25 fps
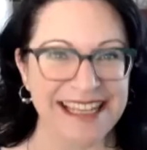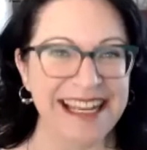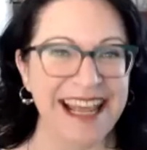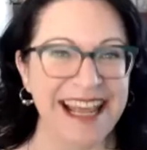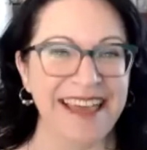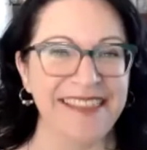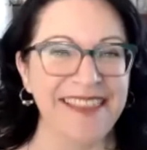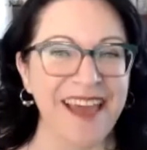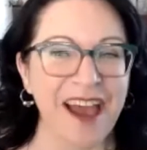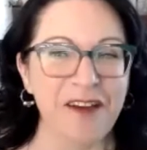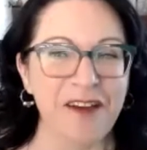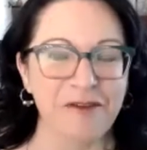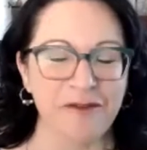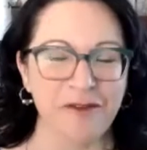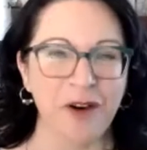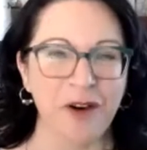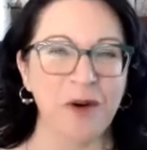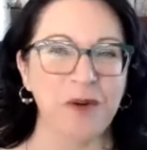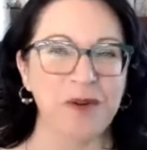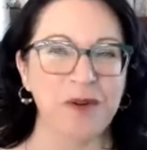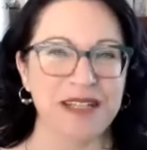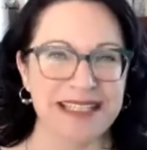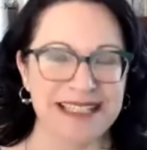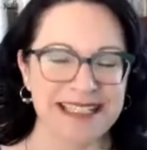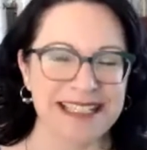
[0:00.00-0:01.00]
And that
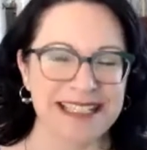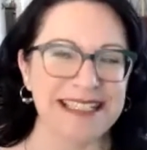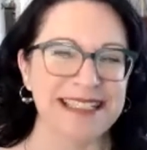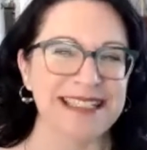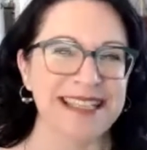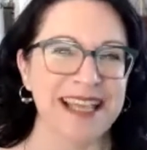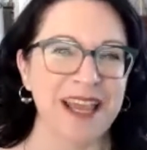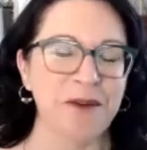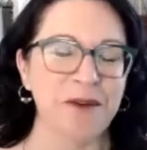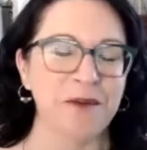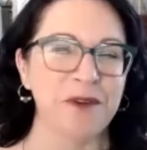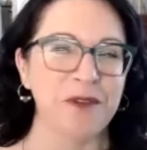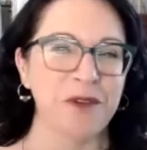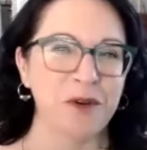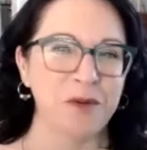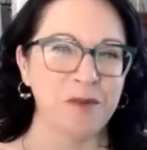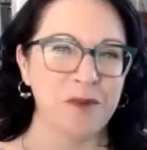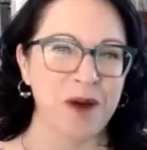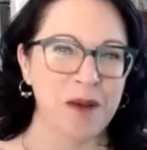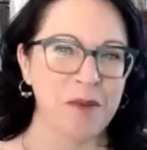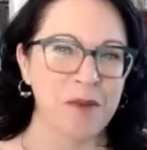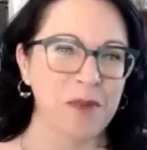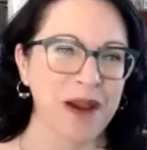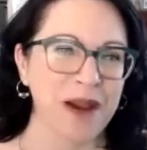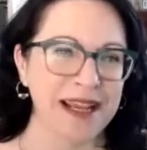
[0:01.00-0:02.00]
folder sits there with all
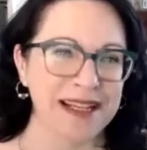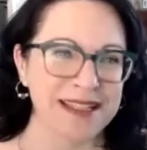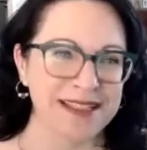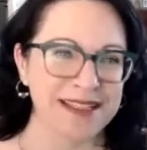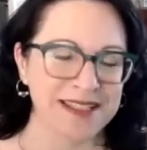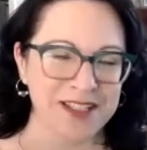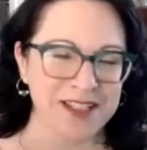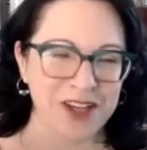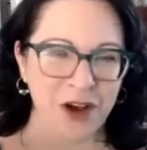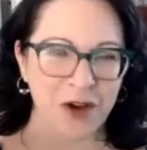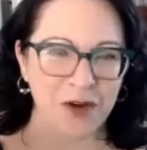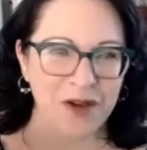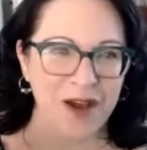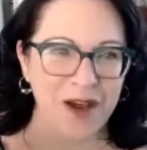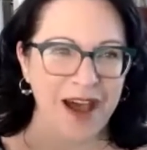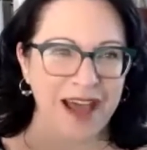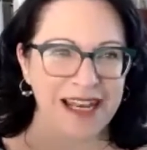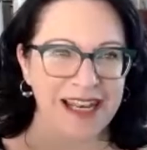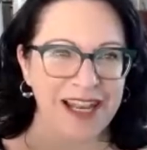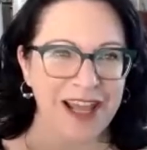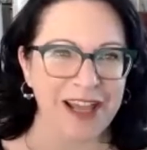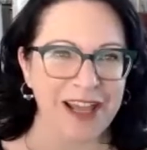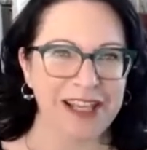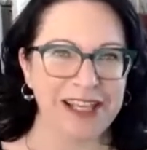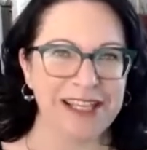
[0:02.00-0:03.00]
my brand style guide,
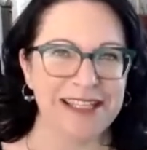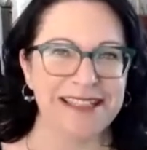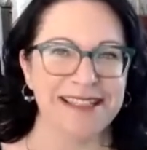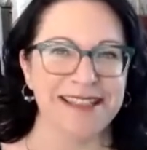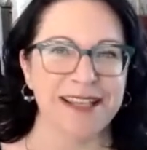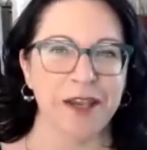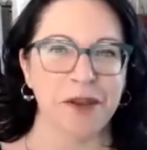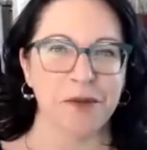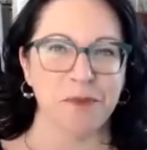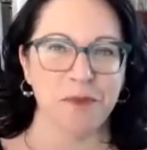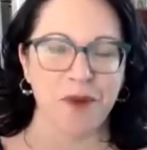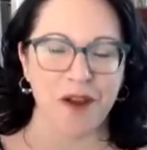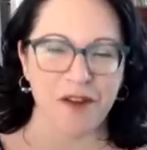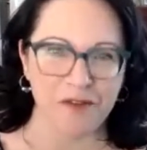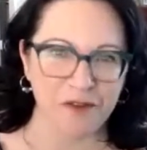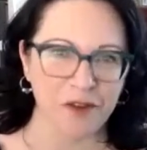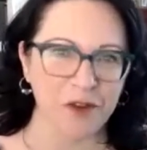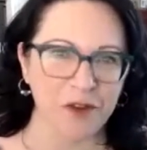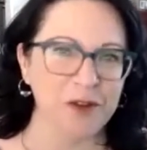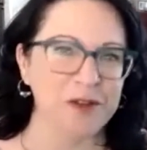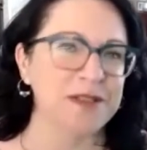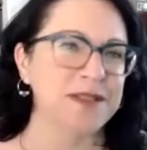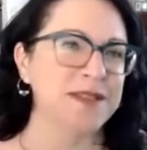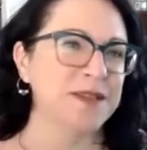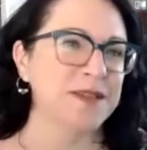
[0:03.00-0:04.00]
like you said, my
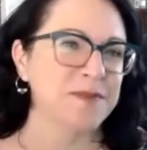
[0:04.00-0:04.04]
fonts, yes.